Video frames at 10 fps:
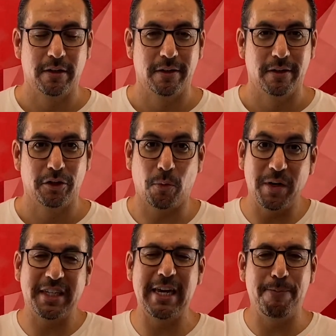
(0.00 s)
So
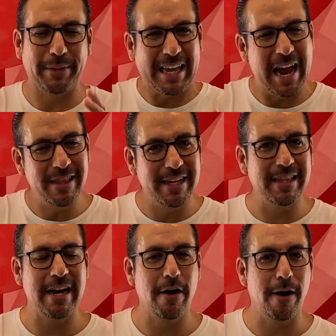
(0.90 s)
was he planted
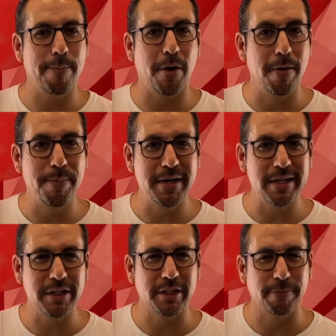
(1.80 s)
there on purpose?